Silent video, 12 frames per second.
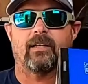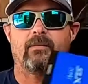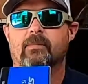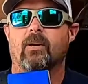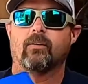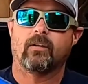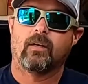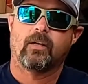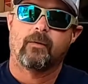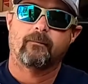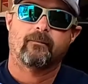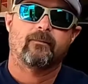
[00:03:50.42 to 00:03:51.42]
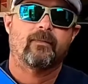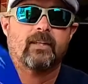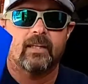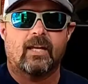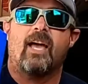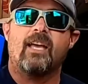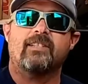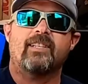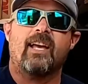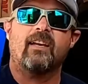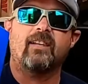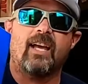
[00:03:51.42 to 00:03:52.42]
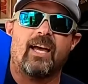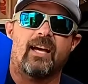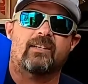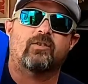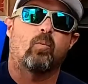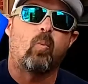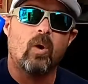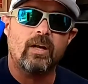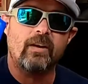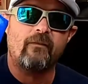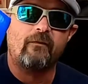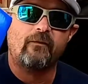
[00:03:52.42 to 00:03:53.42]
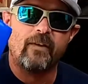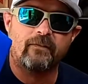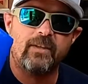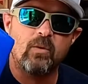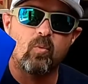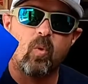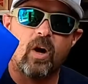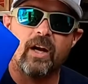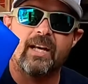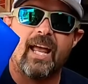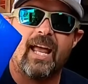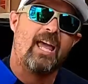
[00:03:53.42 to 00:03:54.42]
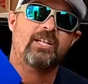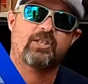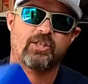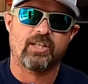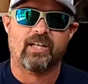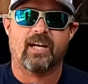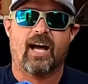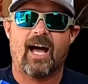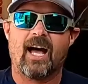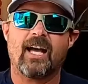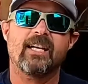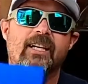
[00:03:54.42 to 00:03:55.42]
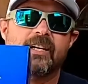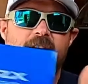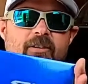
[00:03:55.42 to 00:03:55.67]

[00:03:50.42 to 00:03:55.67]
it in the boat. SLX 151 HG, high gear,